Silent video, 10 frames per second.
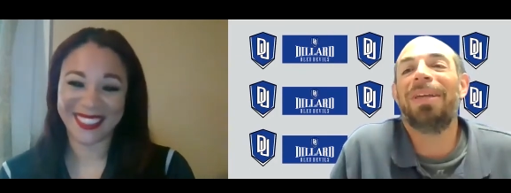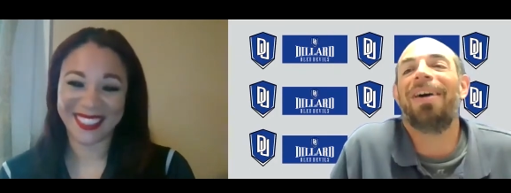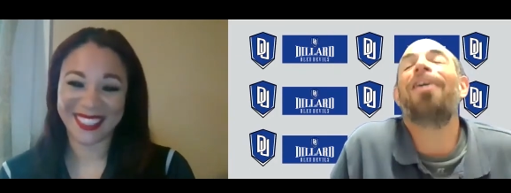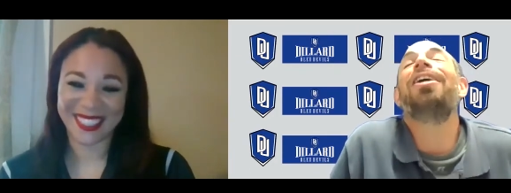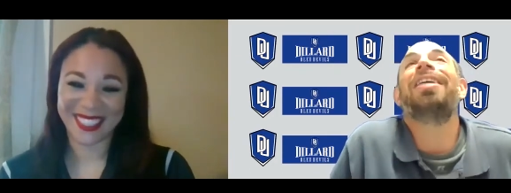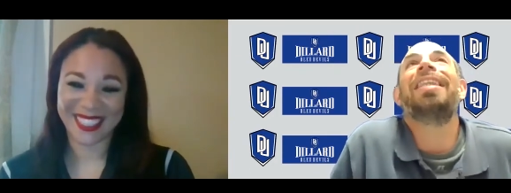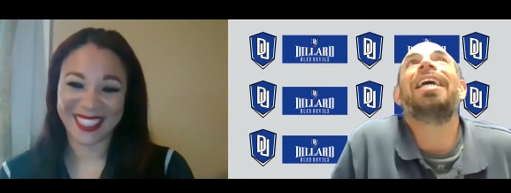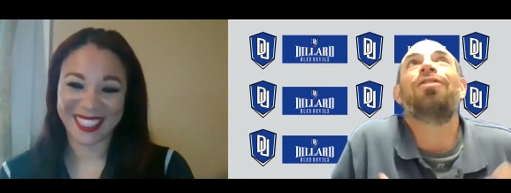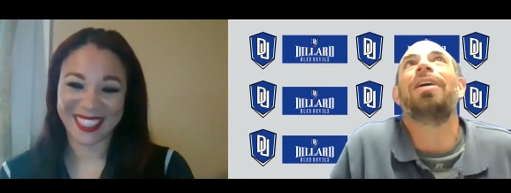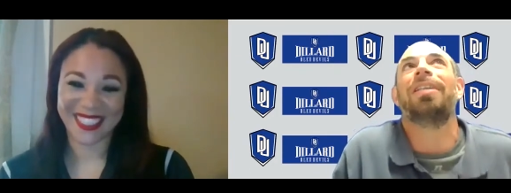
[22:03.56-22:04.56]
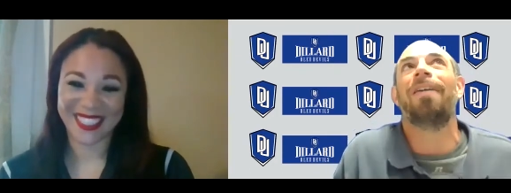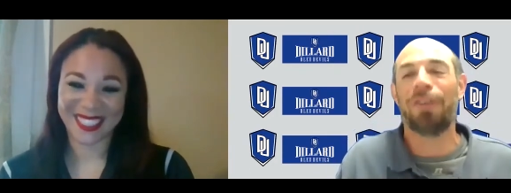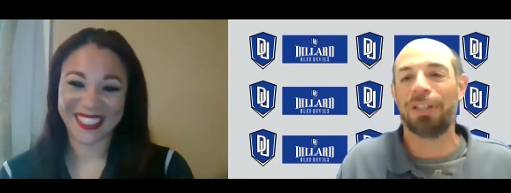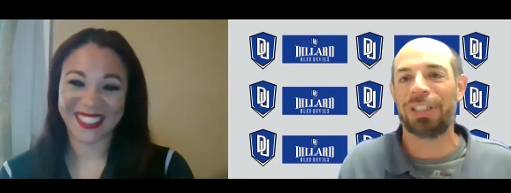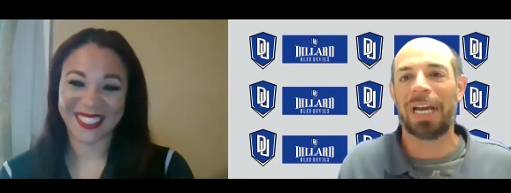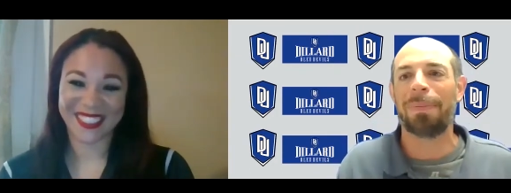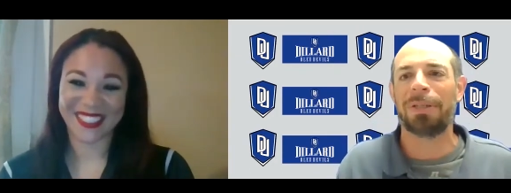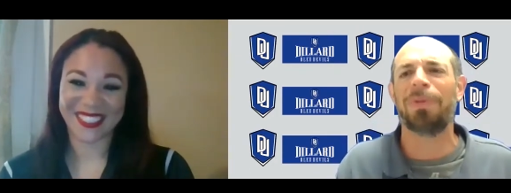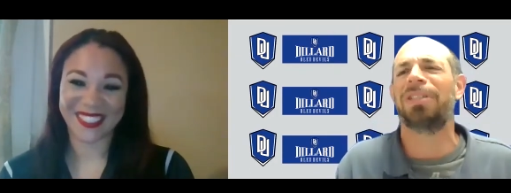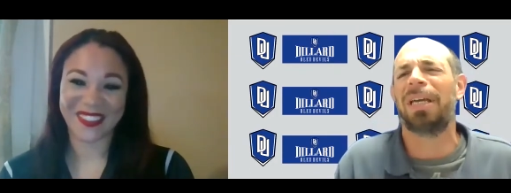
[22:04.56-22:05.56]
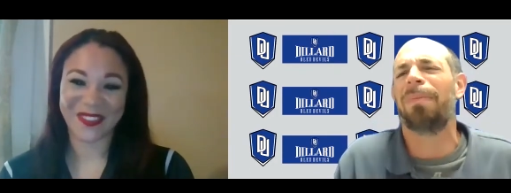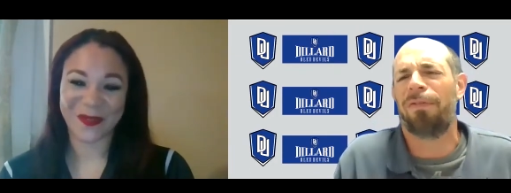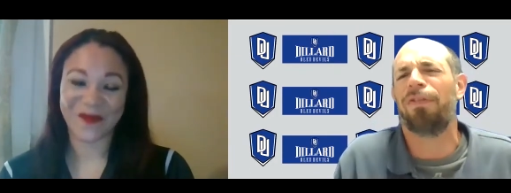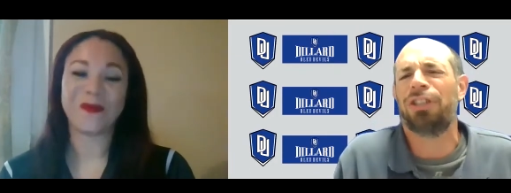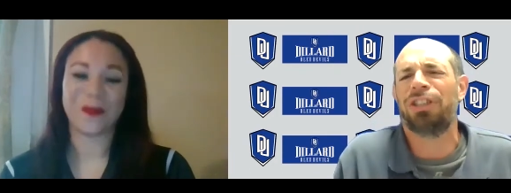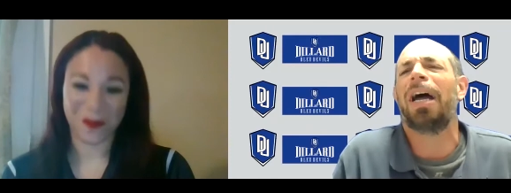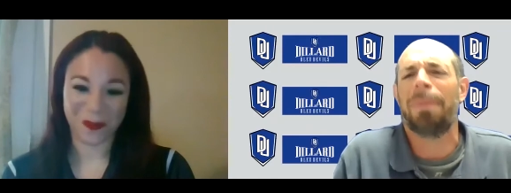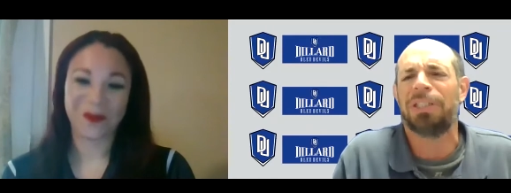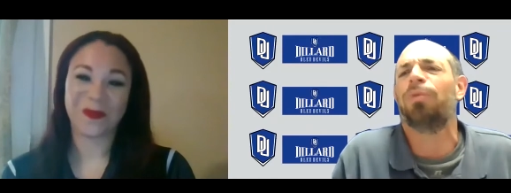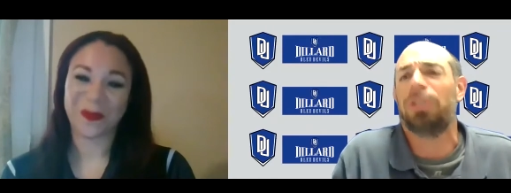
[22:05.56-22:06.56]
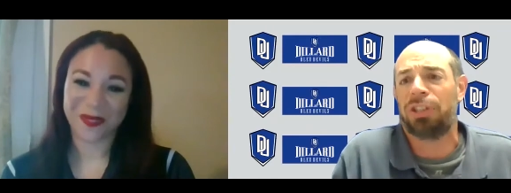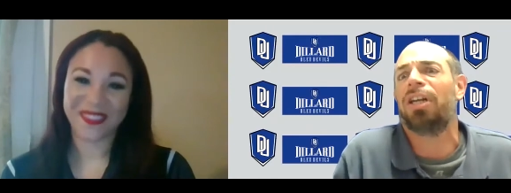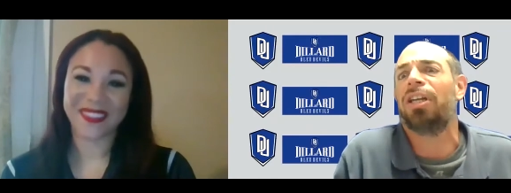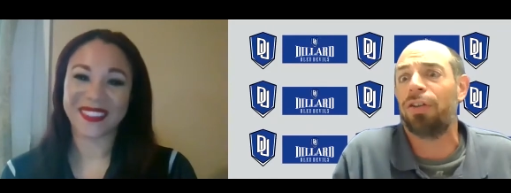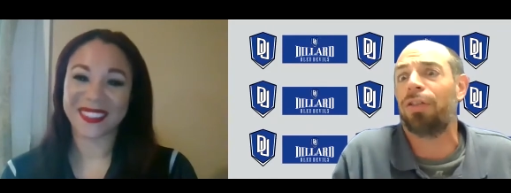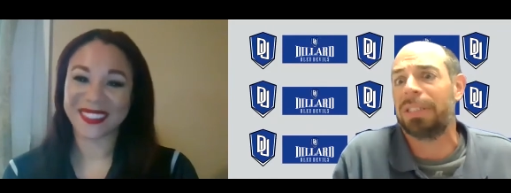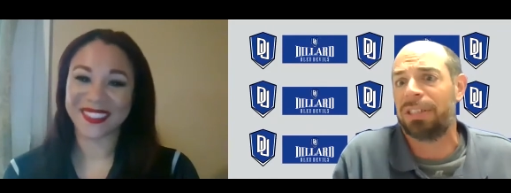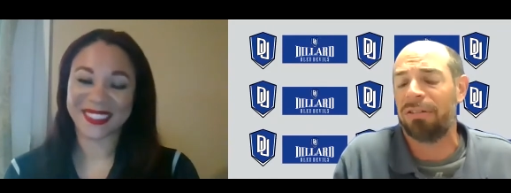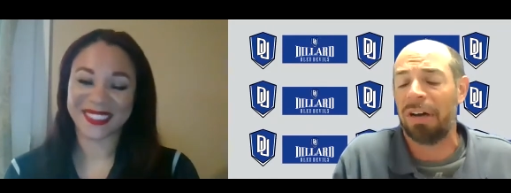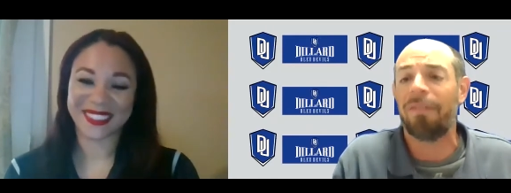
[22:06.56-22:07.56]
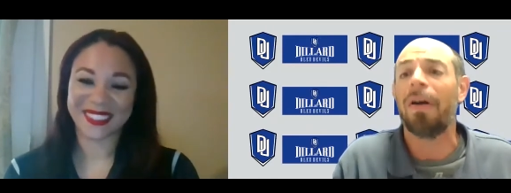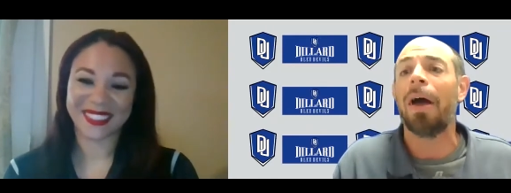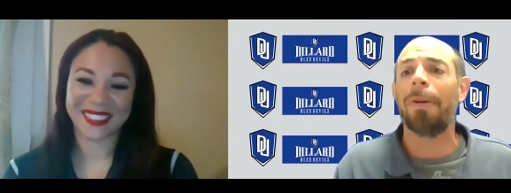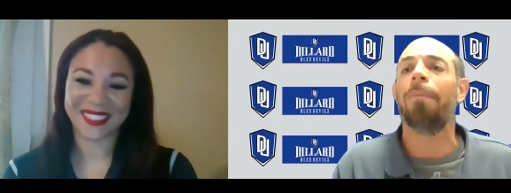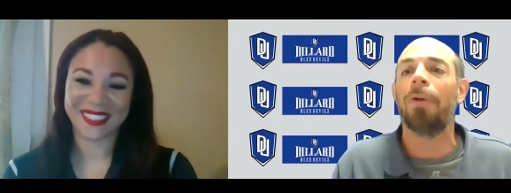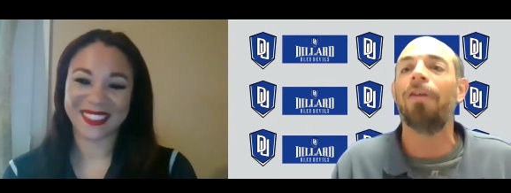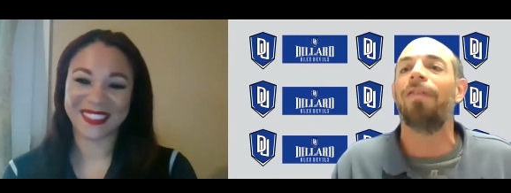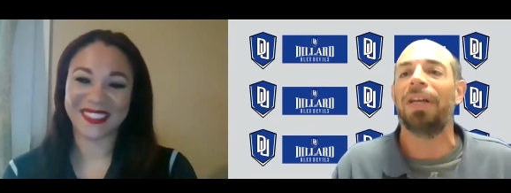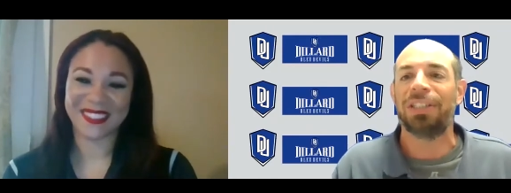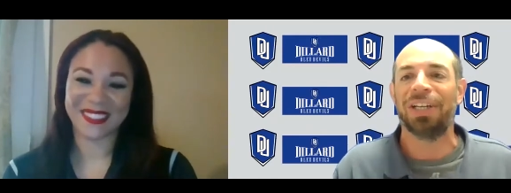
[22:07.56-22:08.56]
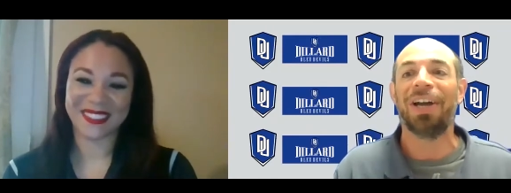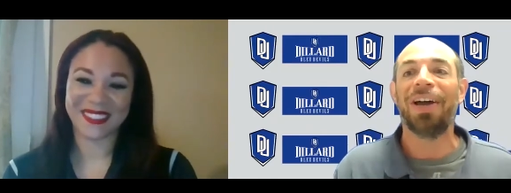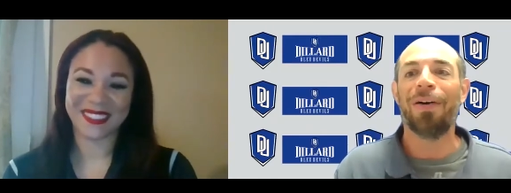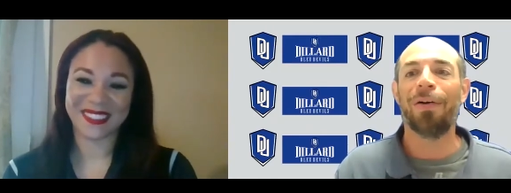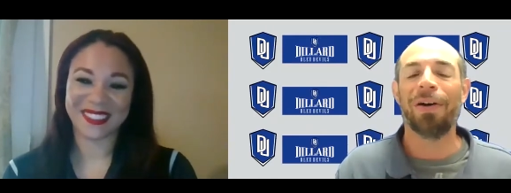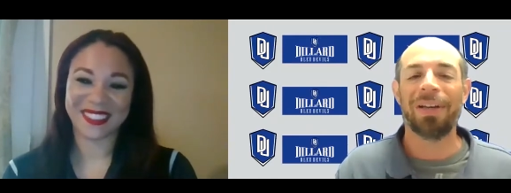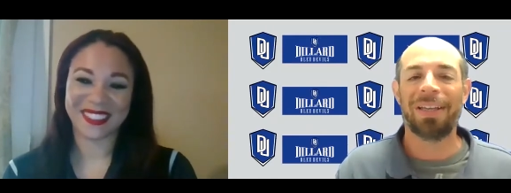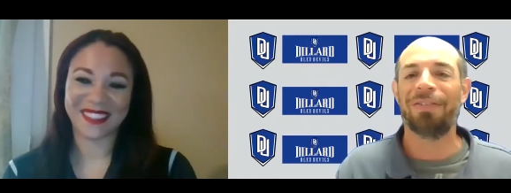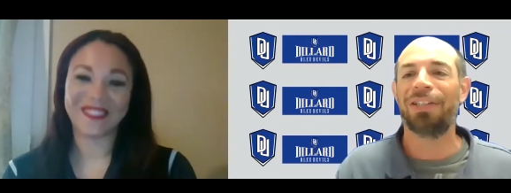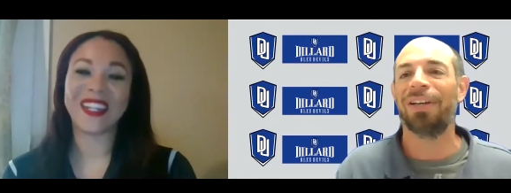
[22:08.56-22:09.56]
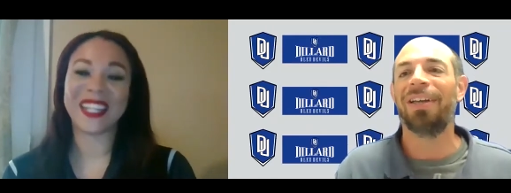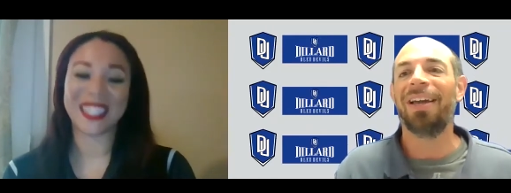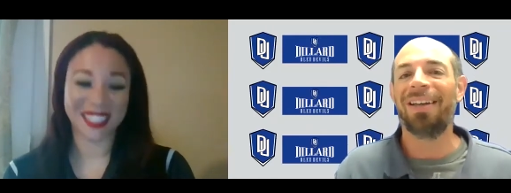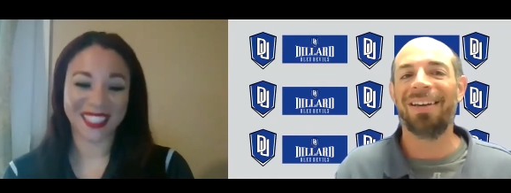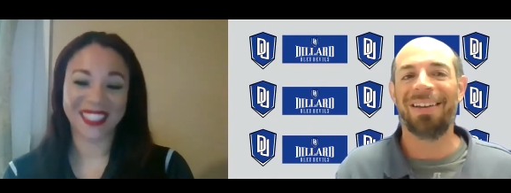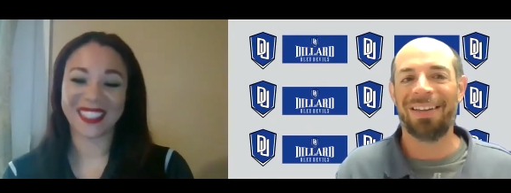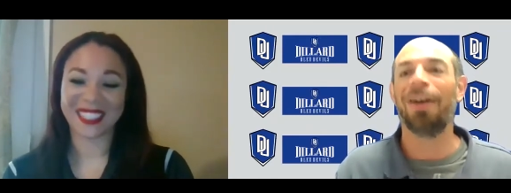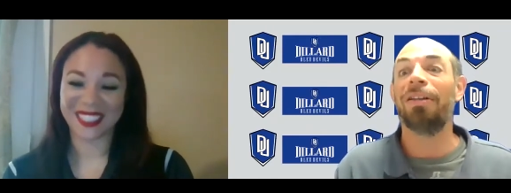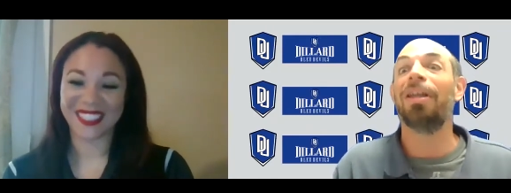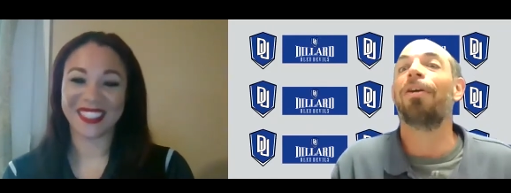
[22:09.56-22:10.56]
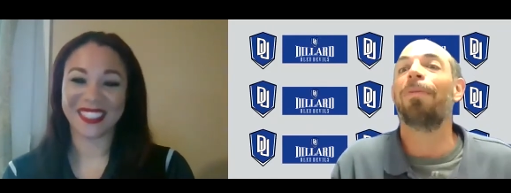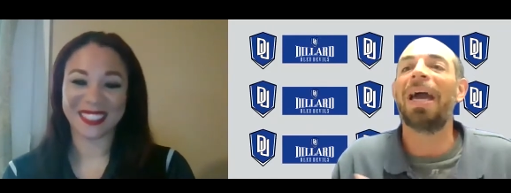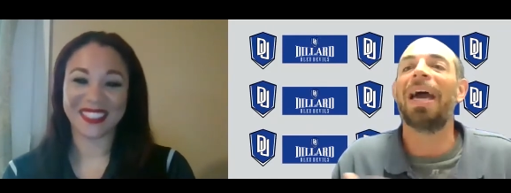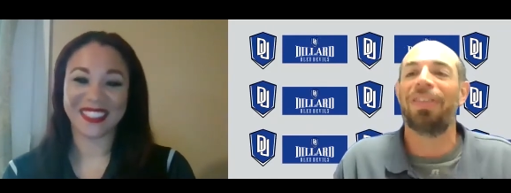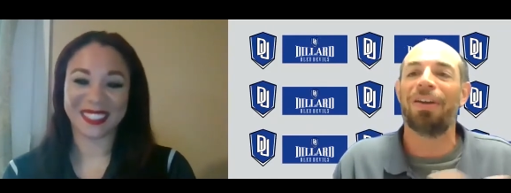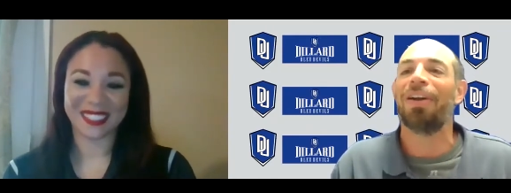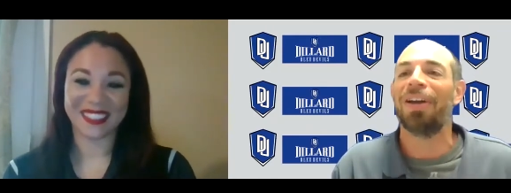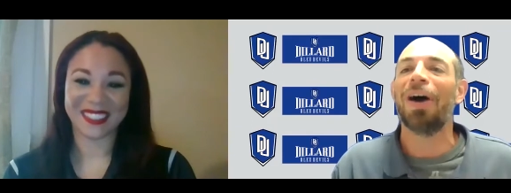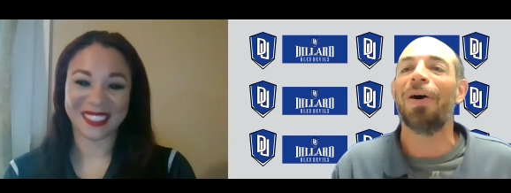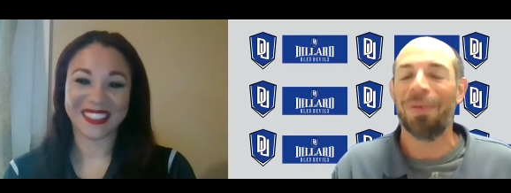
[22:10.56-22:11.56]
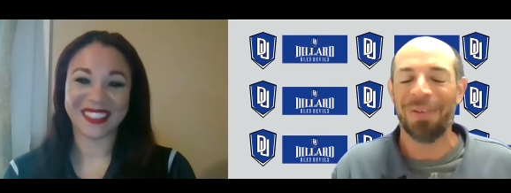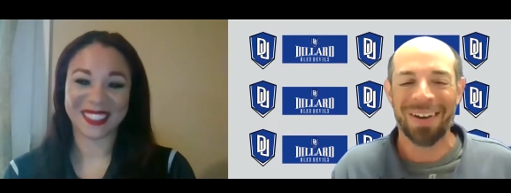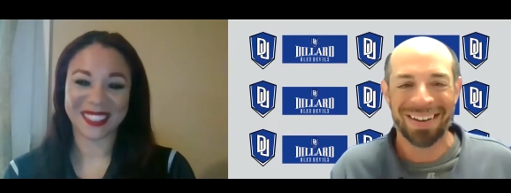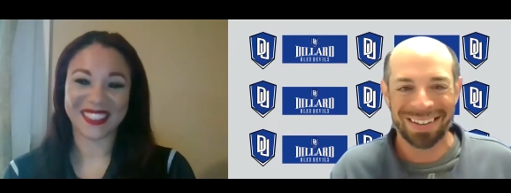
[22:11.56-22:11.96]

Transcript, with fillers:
Speaker 1: we all you can ask for that first job because most of the time the first job isn't what you're going to do the rest of your life, but it motivates you or it right. like you know another path you can go.